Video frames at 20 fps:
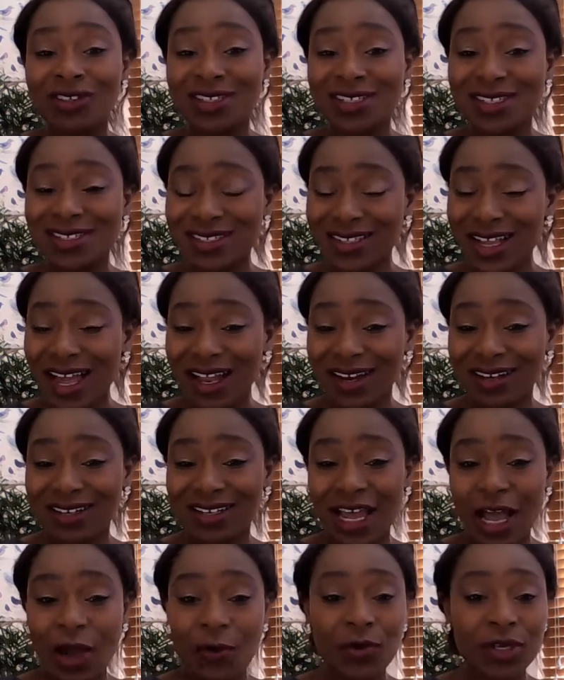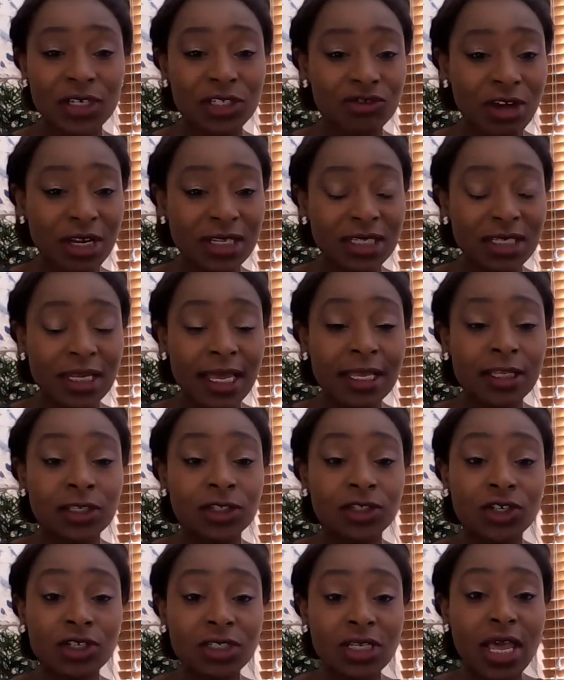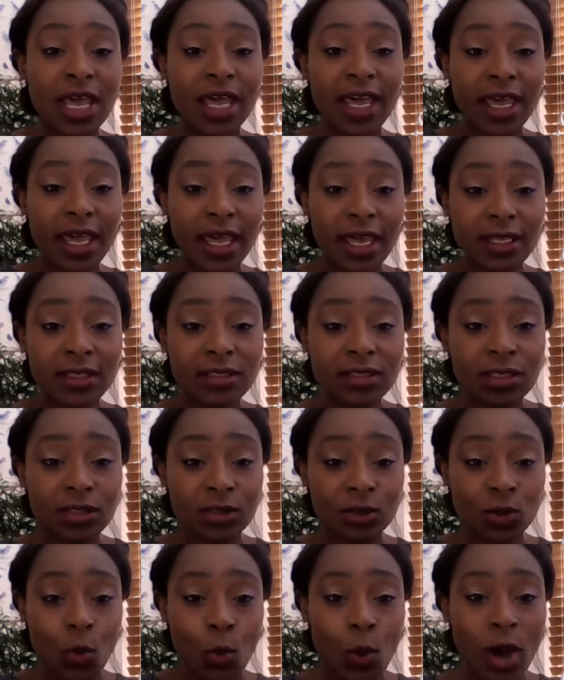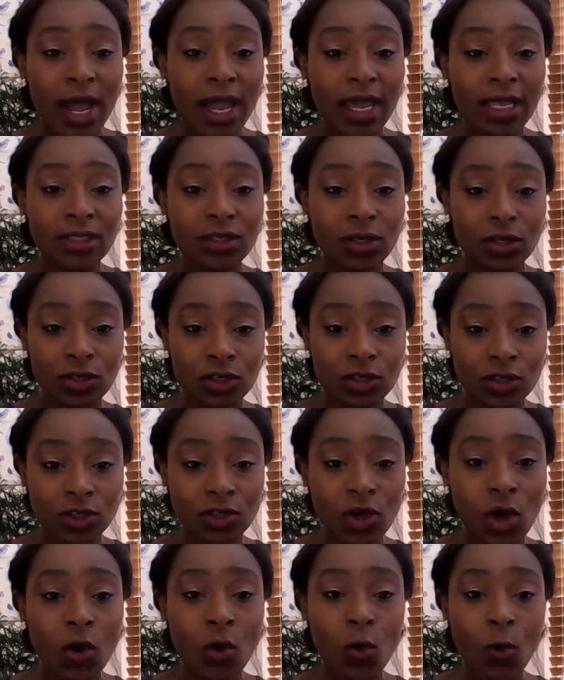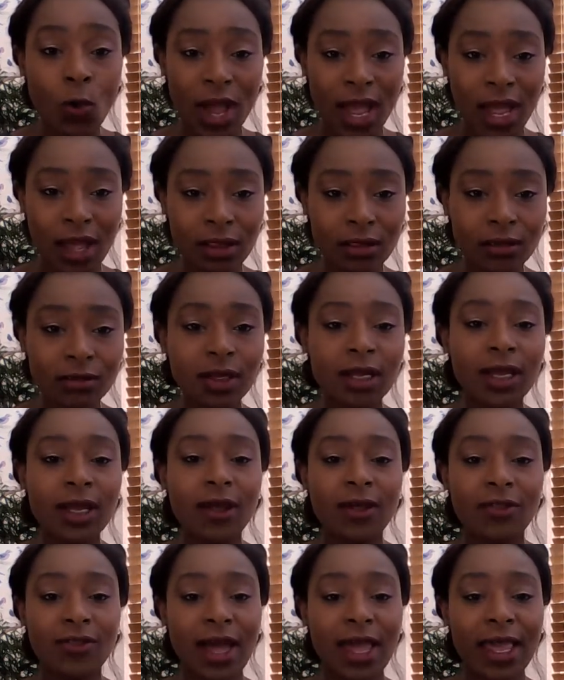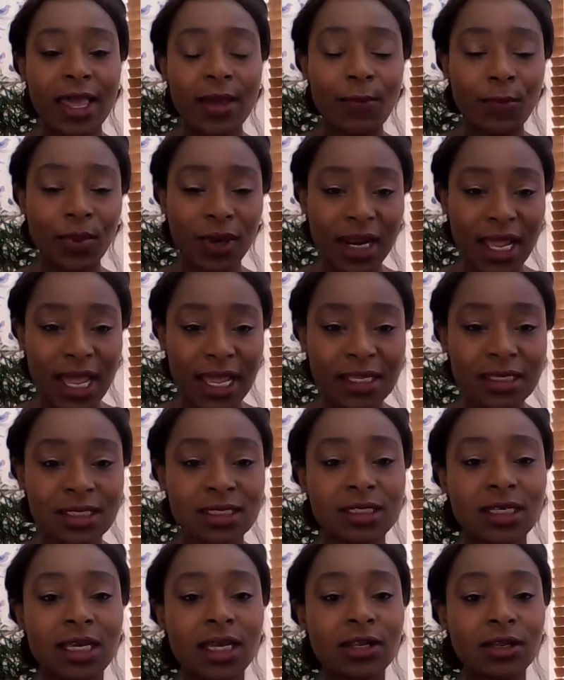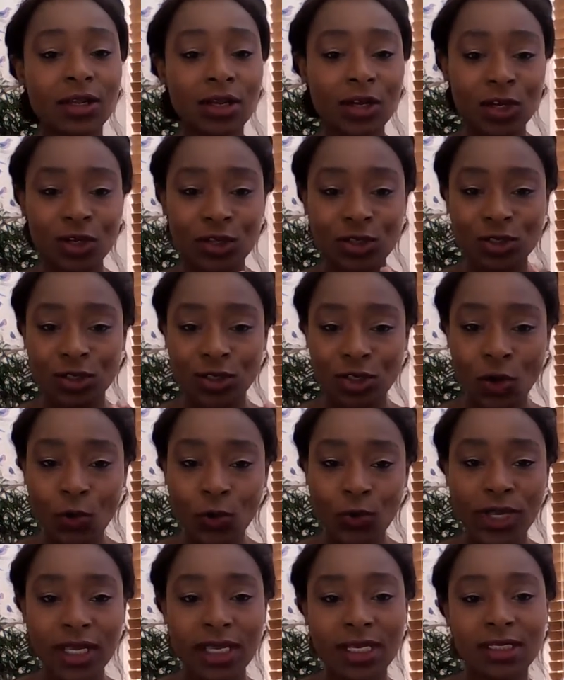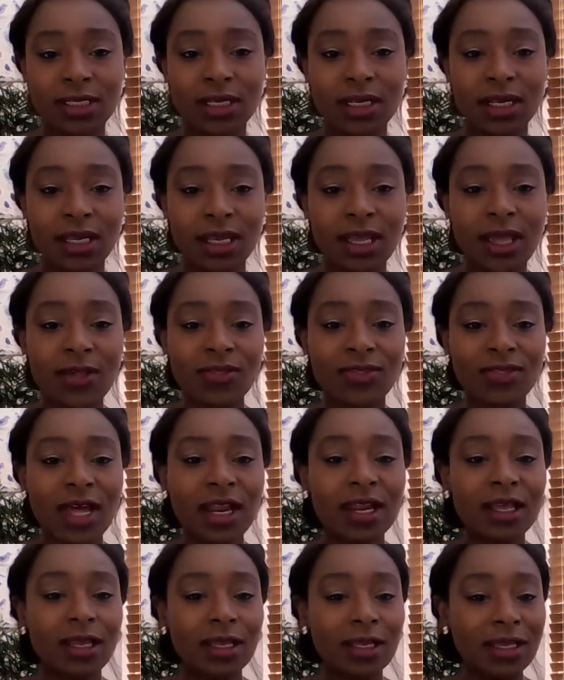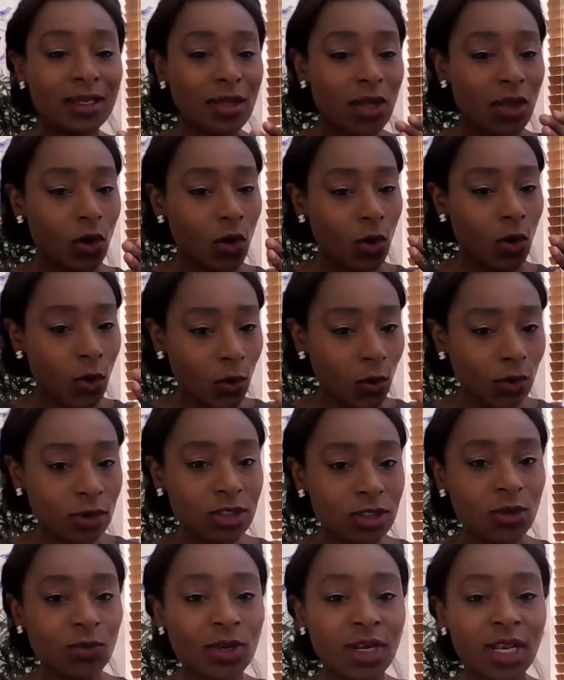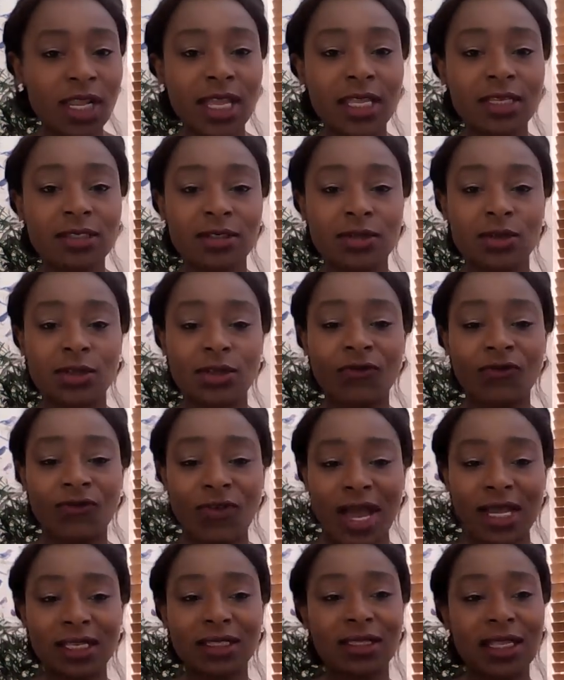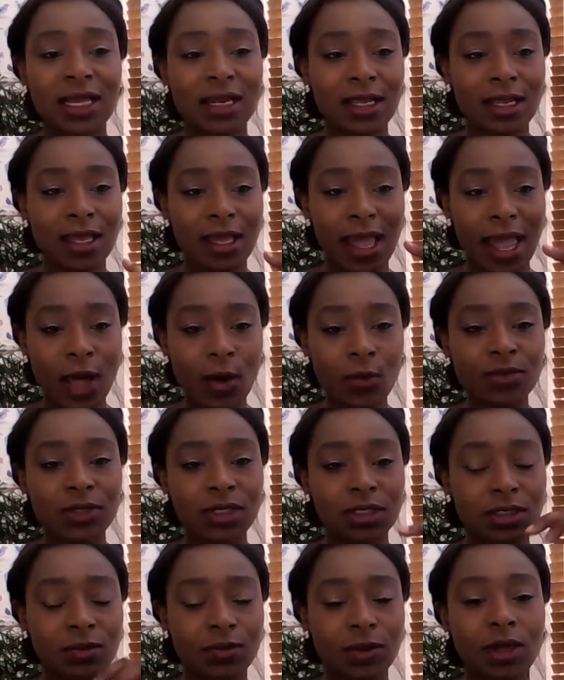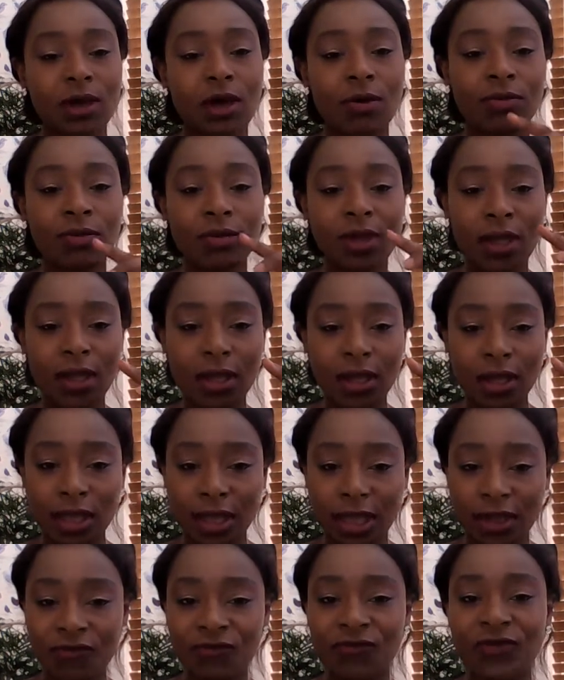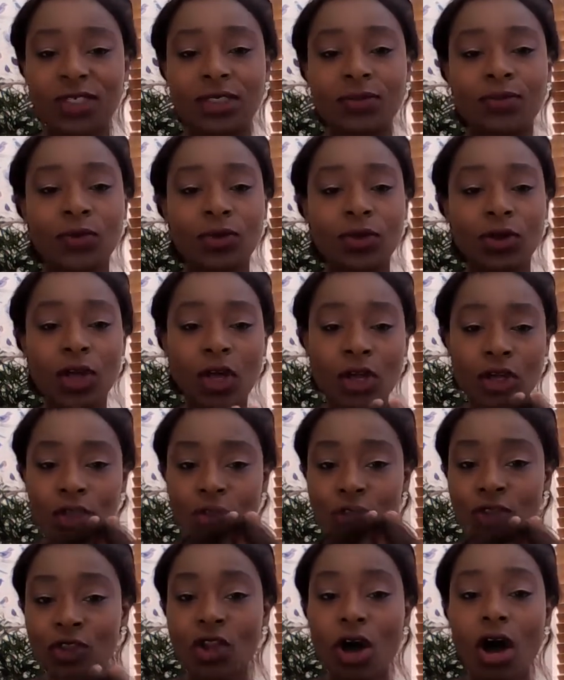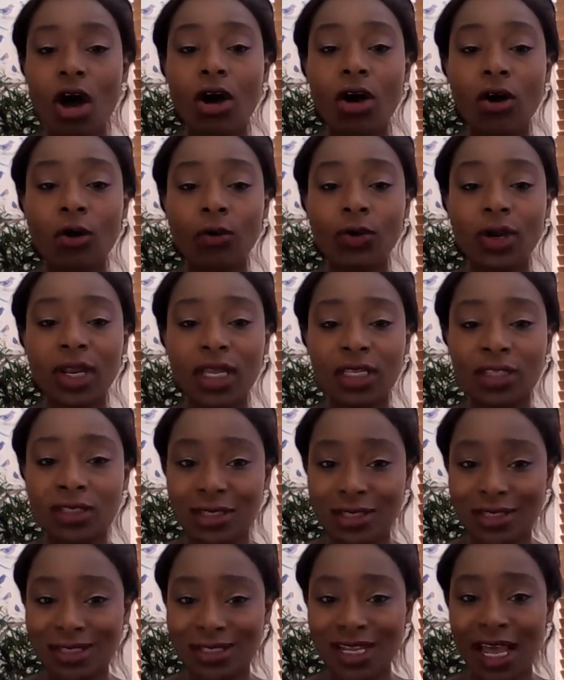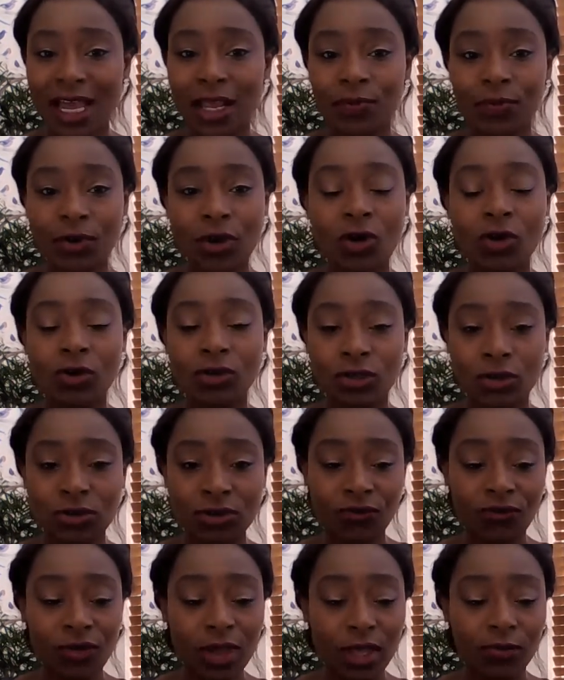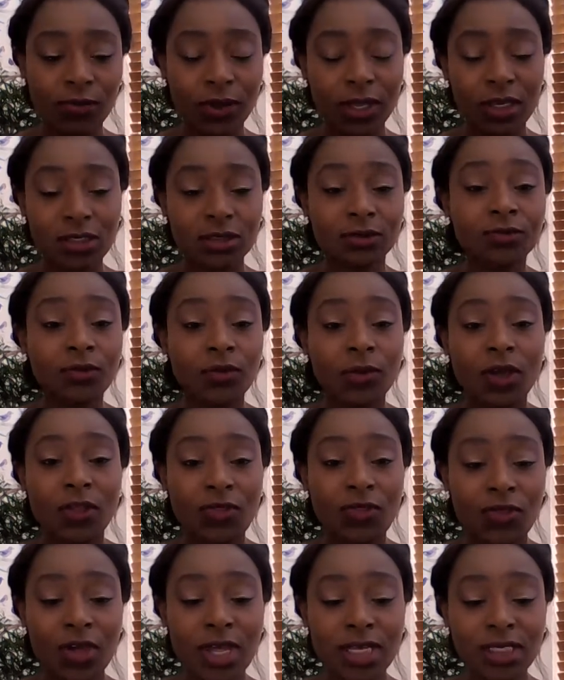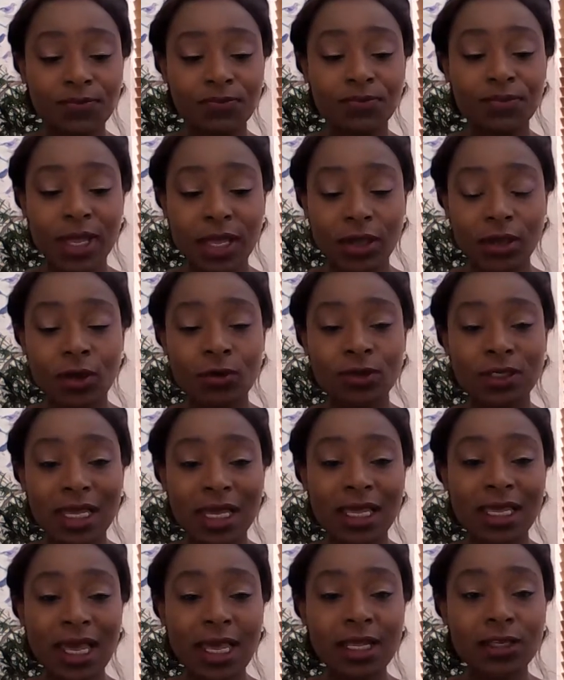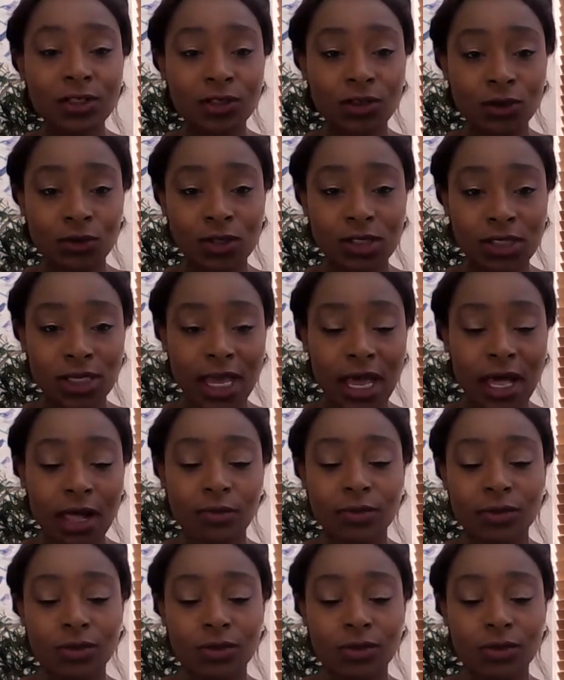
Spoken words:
understand how it's stranded. It just intertwines so well that it blends in so easily that it also leads to the fact that it helps it to become invisible, not only to sight but also to feel, because this bit goes against your scalp.